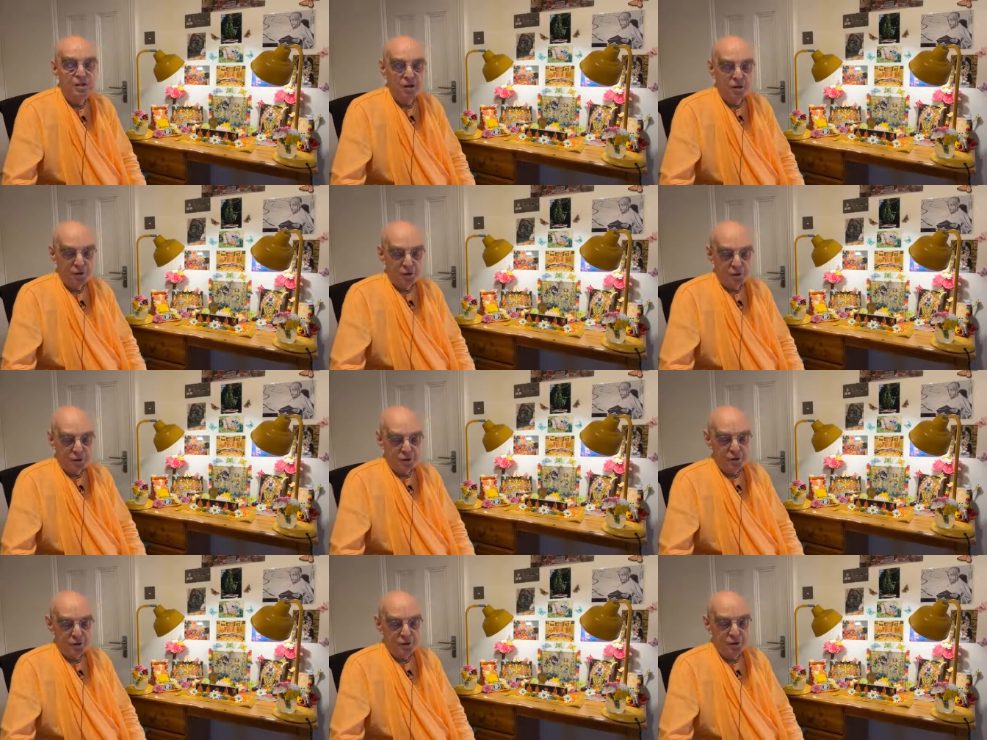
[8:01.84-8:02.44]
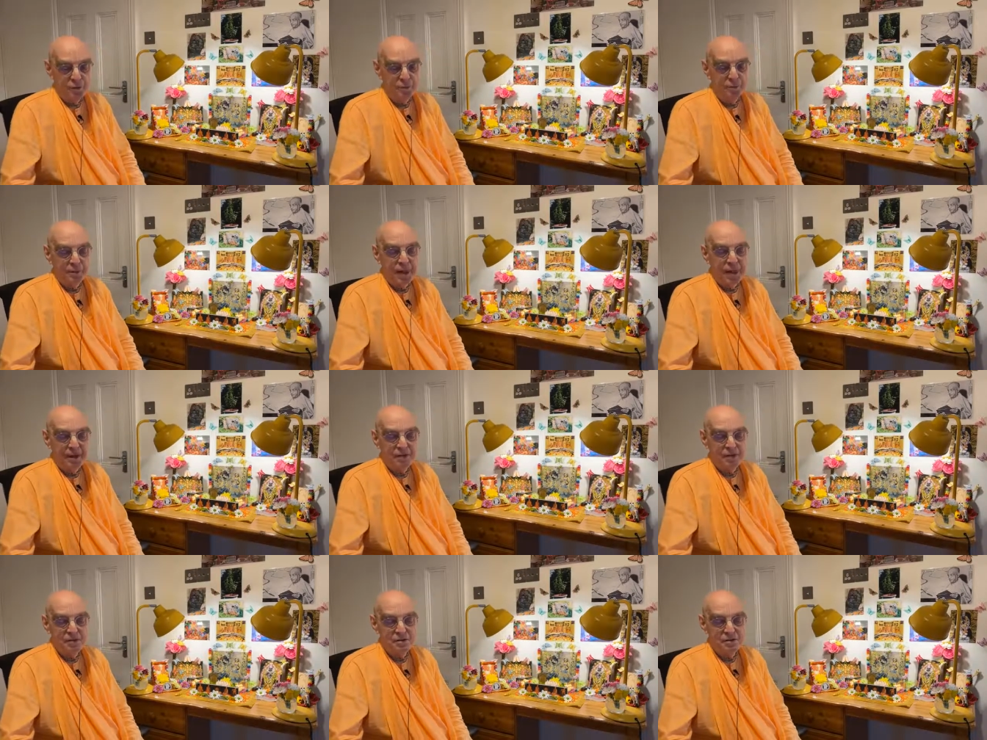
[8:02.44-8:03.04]
the earthly
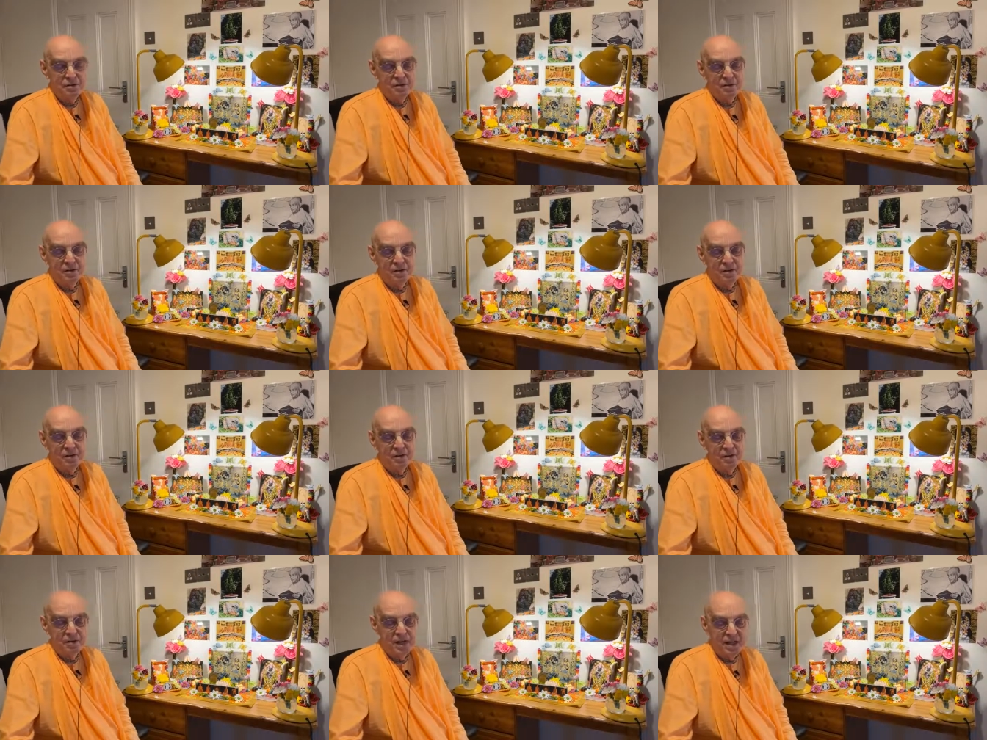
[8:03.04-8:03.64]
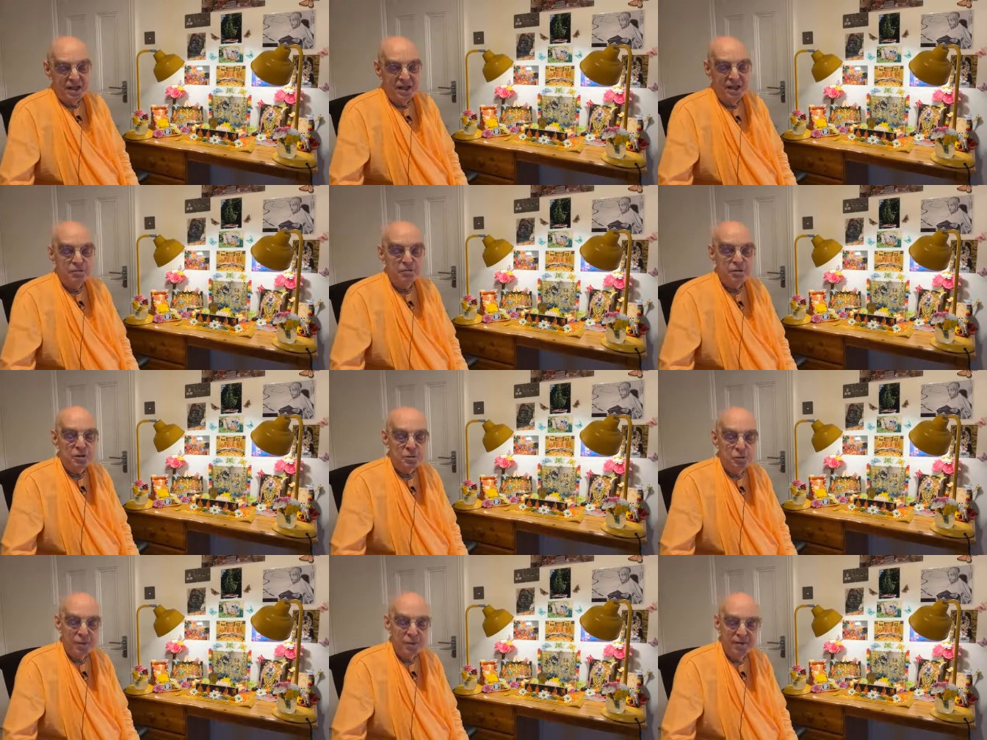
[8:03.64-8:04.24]
planets, and in
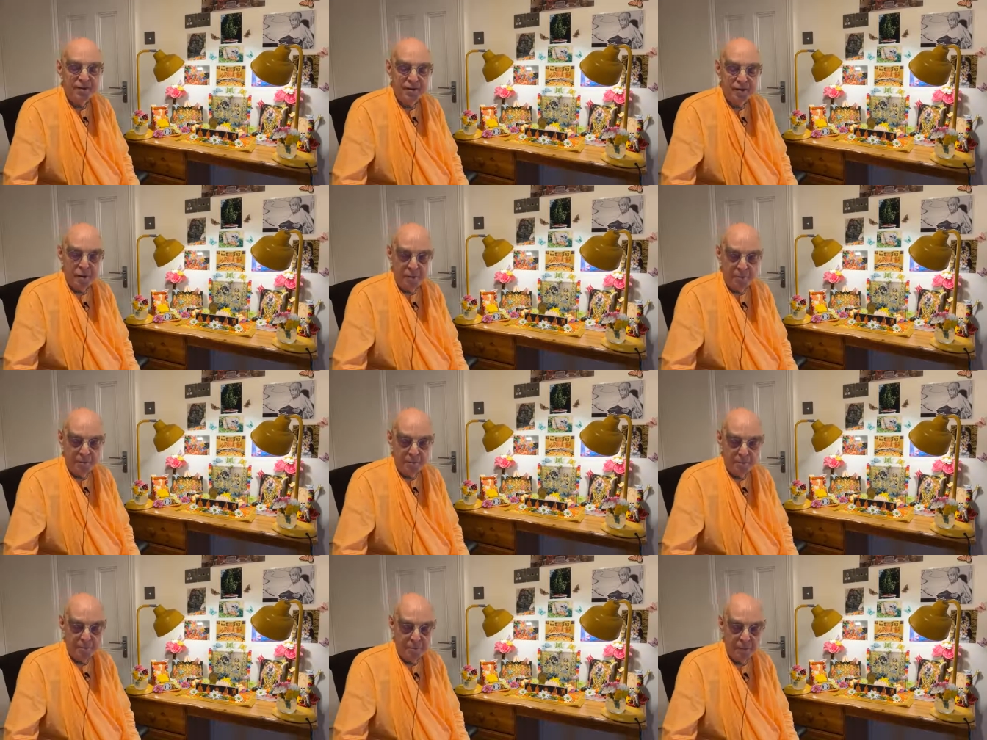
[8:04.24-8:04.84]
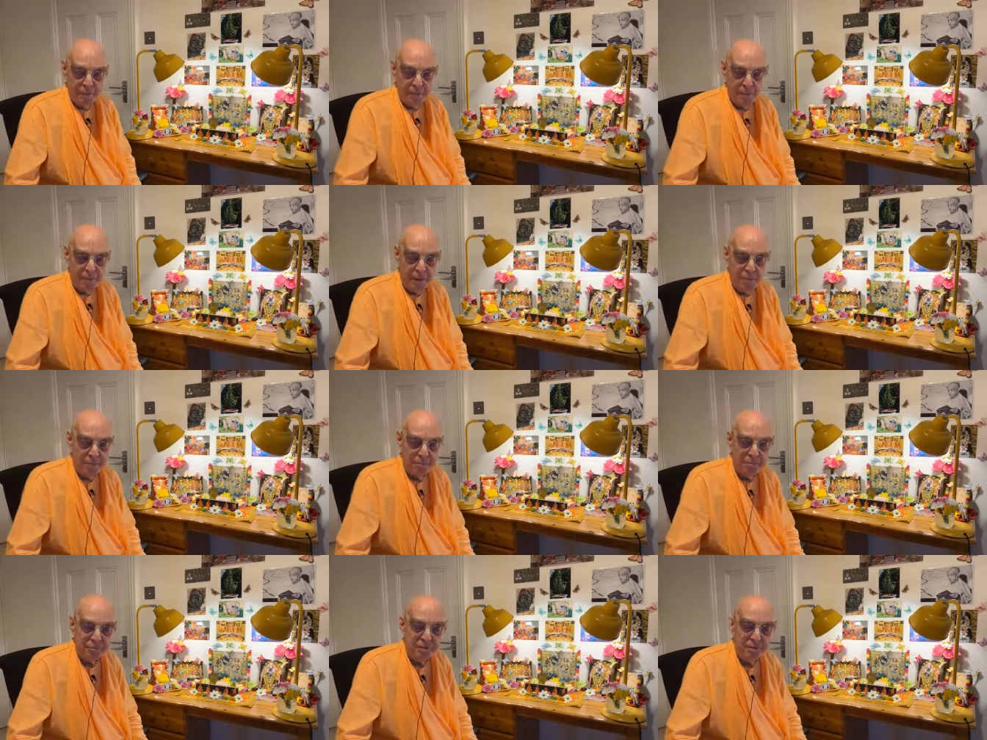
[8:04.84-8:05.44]
between them.
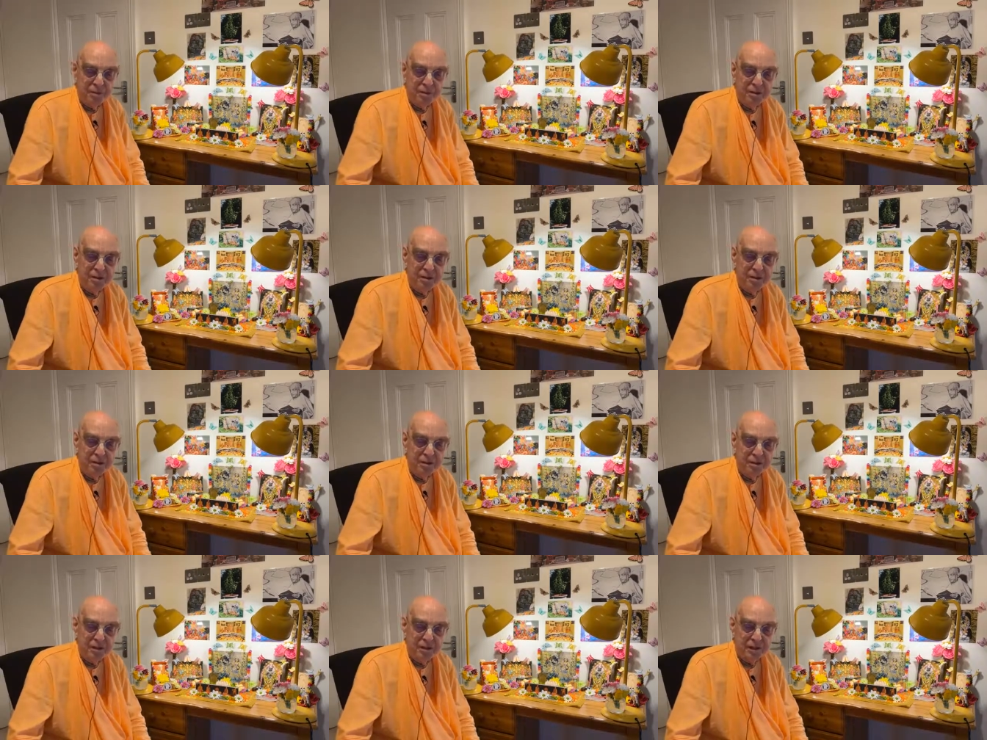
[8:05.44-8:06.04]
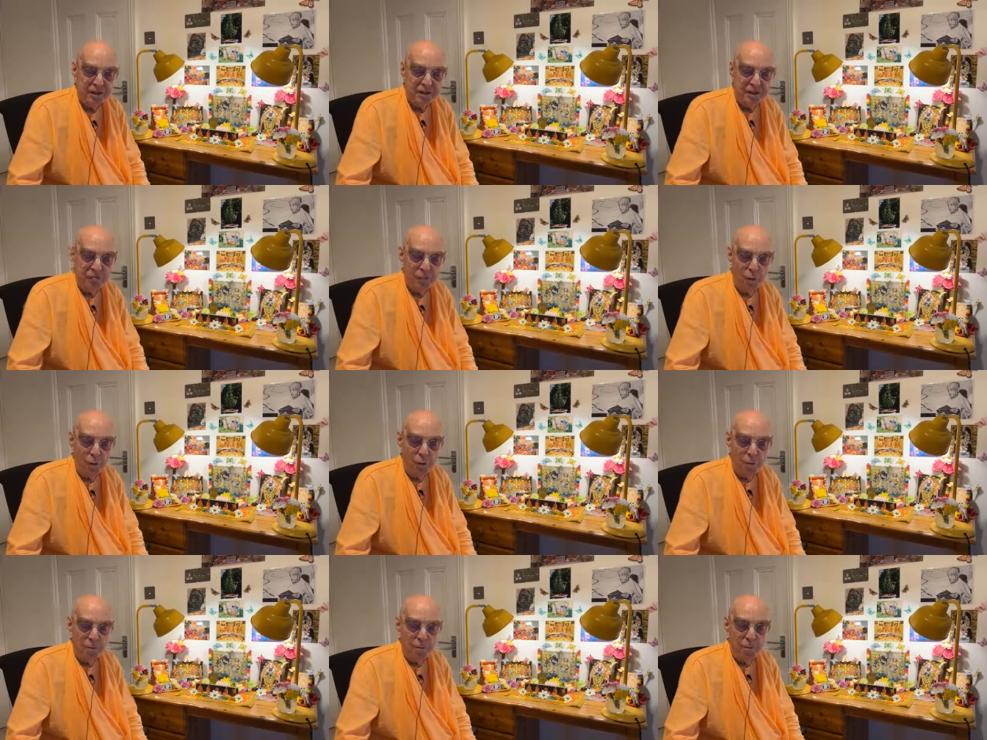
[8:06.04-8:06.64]
Text
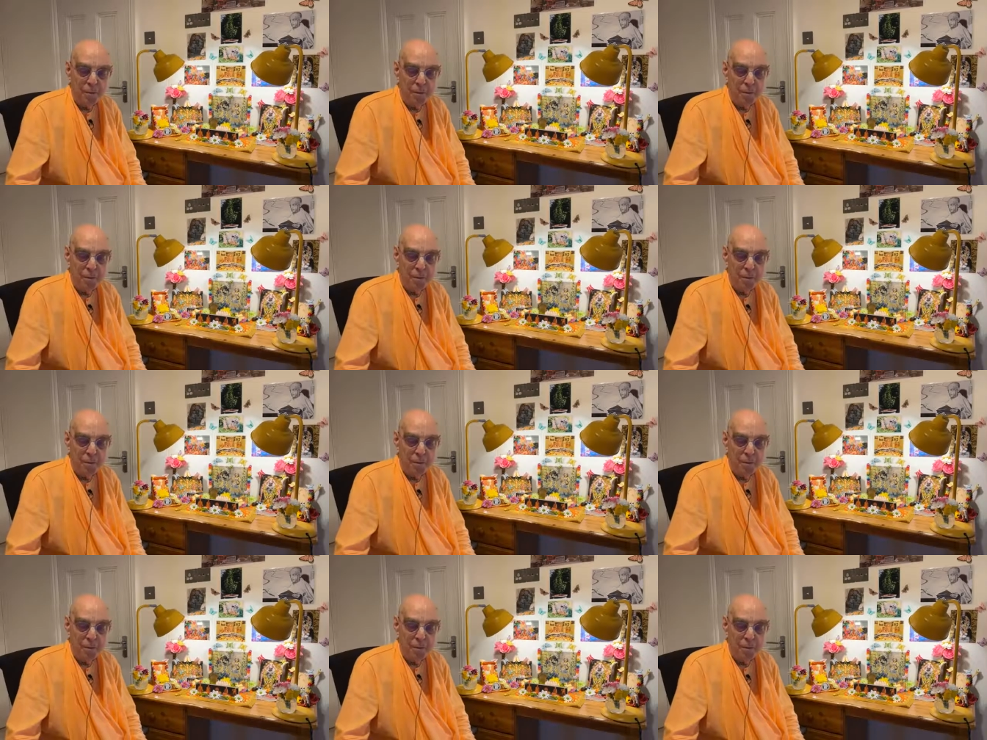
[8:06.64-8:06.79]
4